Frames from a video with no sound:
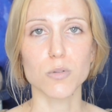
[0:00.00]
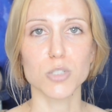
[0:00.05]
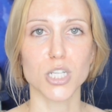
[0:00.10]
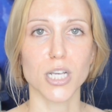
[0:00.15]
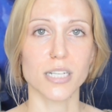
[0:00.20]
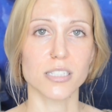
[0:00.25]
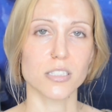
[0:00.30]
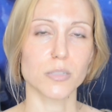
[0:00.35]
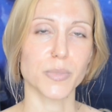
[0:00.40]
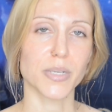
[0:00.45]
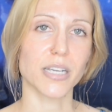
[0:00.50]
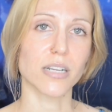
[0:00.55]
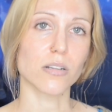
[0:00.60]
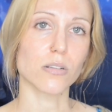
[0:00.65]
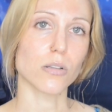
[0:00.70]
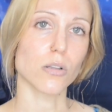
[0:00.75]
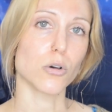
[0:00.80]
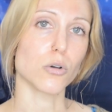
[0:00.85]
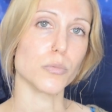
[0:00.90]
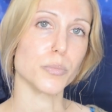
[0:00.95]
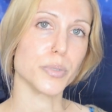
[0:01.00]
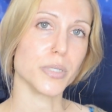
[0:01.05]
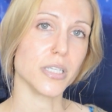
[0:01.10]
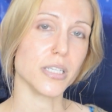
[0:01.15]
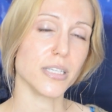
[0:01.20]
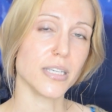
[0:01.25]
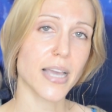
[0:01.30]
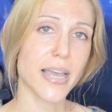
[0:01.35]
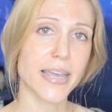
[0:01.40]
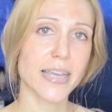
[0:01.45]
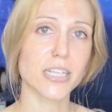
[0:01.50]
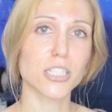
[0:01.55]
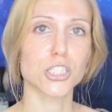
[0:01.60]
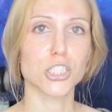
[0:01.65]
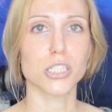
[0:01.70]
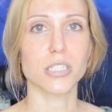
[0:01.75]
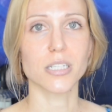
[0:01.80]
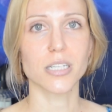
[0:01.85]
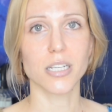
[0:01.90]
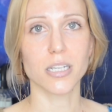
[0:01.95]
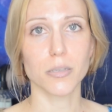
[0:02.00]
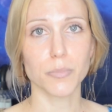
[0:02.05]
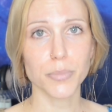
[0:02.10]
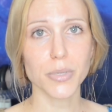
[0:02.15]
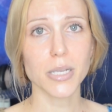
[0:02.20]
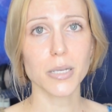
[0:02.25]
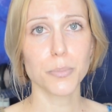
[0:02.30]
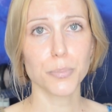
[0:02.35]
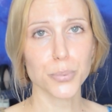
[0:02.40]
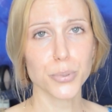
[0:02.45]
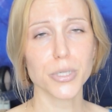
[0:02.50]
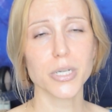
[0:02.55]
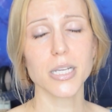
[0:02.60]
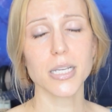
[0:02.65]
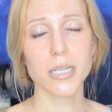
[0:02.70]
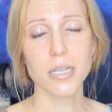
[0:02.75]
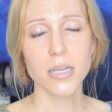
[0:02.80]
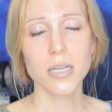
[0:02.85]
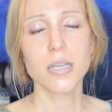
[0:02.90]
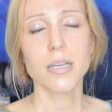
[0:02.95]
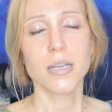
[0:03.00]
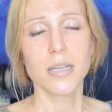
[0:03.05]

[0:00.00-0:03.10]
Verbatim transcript: which has to be at a low pH and can be pretty